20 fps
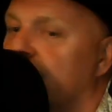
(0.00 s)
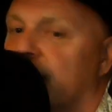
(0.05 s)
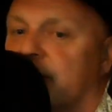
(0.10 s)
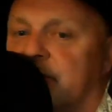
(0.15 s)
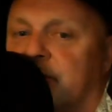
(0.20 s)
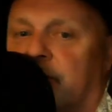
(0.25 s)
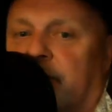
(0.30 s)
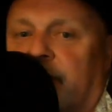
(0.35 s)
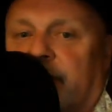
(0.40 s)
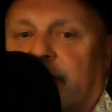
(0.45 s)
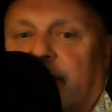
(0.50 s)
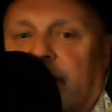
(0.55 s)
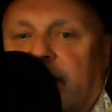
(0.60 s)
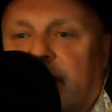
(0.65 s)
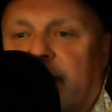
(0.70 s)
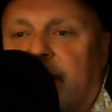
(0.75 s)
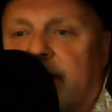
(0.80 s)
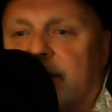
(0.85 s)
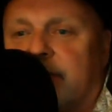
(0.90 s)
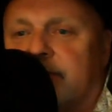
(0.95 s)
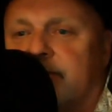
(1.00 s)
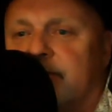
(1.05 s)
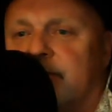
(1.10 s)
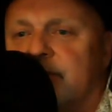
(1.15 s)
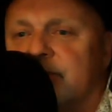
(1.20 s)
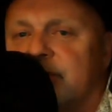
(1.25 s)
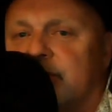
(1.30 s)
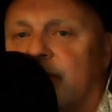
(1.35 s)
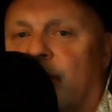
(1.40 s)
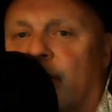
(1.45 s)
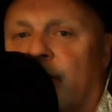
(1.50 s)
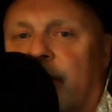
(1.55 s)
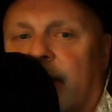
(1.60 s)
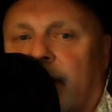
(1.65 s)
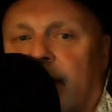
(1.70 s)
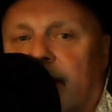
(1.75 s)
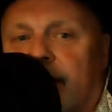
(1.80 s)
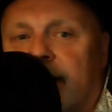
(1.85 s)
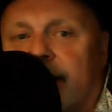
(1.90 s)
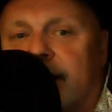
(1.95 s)
to me that he was growing
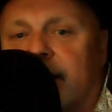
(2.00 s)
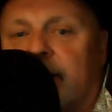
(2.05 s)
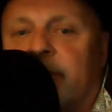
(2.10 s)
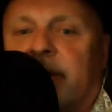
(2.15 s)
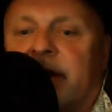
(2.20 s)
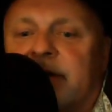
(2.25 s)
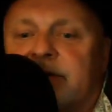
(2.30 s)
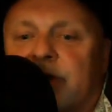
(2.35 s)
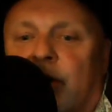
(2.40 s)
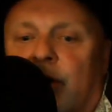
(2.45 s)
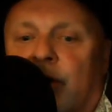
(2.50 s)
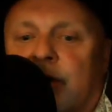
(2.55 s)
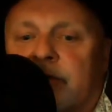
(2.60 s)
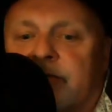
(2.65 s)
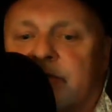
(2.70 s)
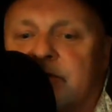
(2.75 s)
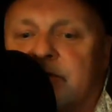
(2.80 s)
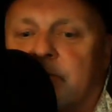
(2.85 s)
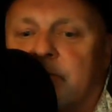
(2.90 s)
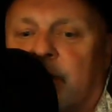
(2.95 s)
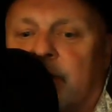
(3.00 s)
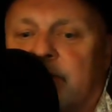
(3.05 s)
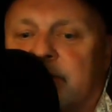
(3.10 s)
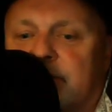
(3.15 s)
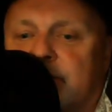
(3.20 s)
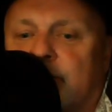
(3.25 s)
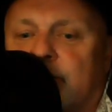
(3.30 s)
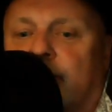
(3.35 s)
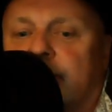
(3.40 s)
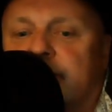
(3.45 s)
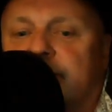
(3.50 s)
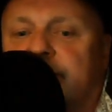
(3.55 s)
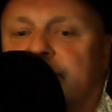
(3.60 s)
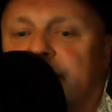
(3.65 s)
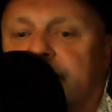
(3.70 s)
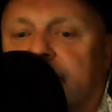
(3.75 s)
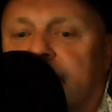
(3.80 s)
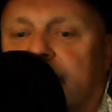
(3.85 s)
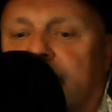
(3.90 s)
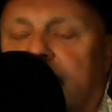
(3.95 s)
a little bit tired of his mum's
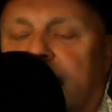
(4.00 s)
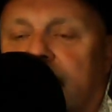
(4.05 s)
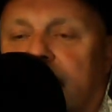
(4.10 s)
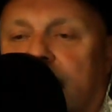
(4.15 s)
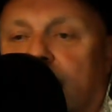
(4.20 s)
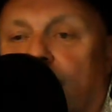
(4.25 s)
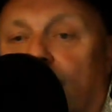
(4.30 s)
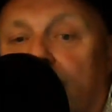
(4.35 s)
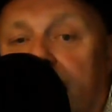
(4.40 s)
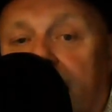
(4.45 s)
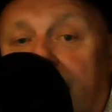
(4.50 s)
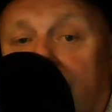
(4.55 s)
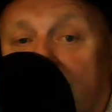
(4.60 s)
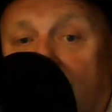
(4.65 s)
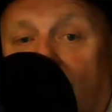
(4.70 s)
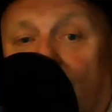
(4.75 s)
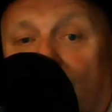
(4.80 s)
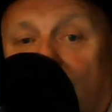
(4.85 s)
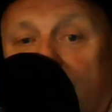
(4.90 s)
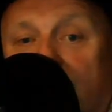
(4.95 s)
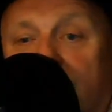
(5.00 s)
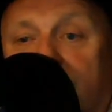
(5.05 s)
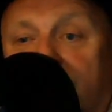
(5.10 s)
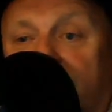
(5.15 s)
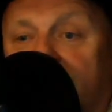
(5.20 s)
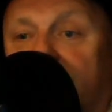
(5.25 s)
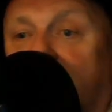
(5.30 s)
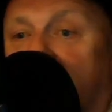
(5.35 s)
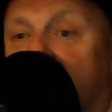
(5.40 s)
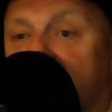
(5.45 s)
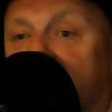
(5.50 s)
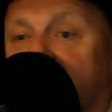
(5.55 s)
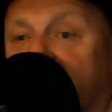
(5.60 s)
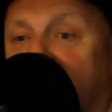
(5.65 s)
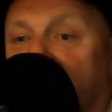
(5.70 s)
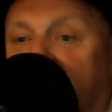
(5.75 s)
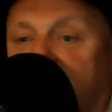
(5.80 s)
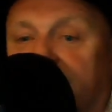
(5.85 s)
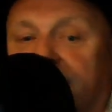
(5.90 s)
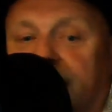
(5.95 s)
constant, what he called constructive
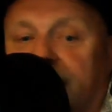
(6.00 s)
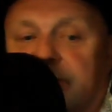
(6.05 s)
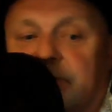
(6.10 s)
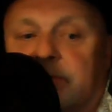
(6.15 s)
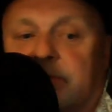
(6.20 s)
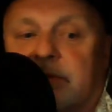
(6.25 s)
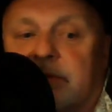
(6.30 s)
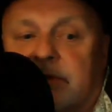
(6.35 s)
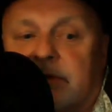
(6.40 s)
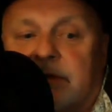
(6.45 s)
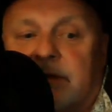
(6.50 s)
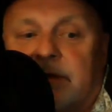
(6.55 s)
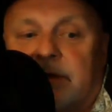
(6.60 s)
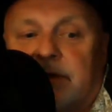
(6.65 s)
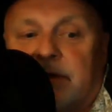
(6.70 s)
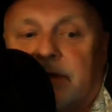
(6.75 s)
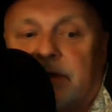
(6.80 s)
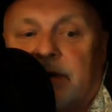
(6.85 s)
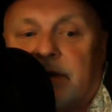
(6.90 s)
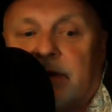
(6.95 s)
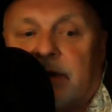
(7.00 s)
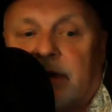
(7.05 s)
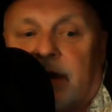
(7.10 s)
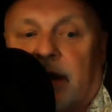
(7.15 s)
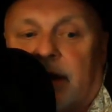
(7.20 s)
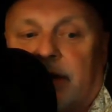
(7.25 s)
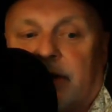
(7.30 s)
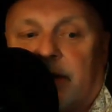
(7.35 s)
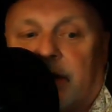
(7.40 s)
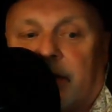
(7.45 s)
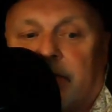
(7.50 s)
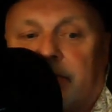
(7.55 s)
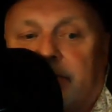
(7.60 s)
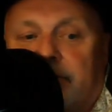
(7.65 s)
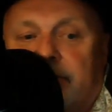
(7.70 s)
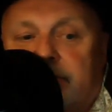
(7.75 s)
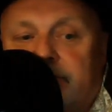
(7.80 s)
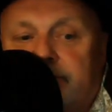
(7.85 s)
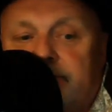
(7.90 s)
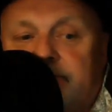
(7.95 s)
criticism. And
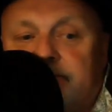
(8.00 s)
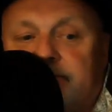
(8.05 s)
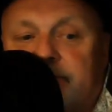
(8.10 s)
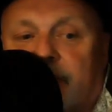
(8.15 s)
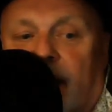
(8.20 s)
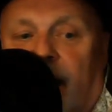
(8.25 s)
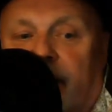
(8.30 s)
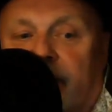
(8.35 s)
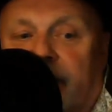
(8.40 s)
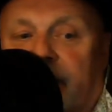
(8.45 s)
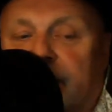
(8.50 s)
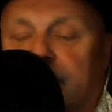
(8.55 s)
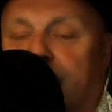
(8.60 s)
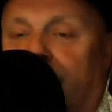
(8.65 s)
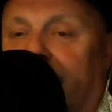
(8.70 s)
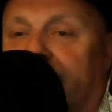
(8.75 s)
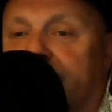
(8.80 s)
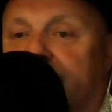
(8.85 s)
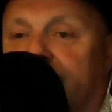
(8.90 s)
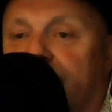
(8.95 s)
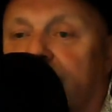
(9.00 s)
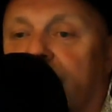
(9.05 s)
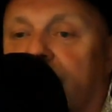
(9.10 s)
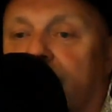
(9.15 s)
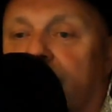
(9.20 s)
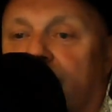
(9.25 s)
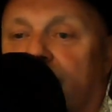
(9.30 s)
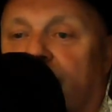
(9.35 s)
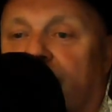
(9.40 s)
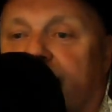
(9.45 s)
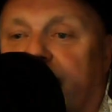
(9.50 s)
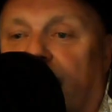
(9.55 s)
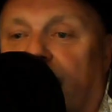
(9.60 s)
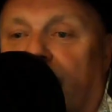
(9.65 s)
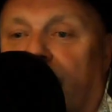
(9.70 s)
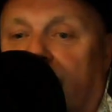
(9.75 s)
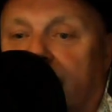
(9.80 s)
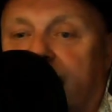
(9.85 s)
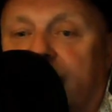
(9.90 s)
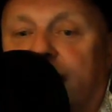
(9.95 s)
having explained to him that if I
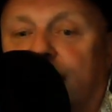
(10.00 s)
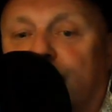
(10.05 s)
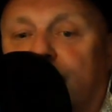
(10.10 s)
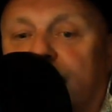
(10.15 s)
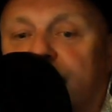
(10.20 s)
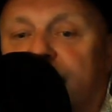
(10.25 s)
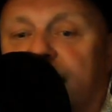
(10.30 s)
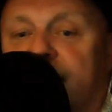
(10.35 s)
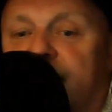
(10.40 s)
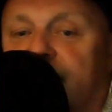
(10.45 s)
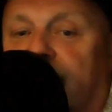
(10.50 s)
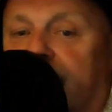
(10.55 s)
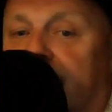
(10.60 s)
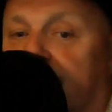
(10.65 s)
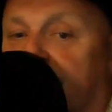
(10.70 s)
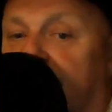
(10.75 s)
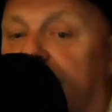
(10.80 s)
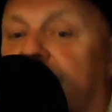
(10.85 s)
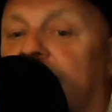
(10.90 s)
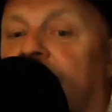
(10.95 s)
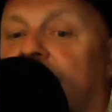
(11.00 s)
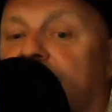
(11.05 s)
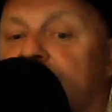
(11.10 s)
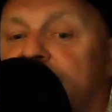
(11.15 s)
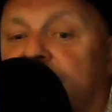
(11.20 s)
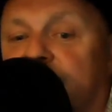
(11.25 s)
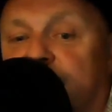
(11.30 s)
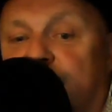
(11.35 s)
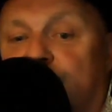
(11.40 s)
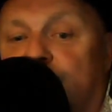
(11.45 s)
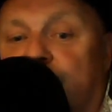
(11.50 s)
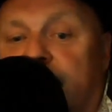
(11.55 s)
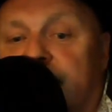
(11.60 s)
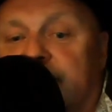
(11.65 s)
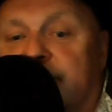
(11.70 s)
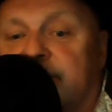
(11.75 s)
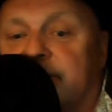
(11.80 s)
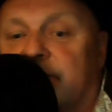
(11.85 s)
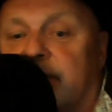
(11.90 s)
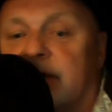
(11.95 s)
had to do what she said, he had to do what
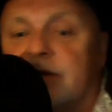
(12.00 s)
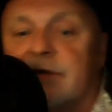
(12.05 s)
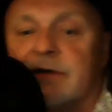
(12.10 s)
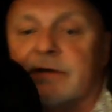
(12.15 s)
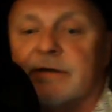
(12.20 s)
she said,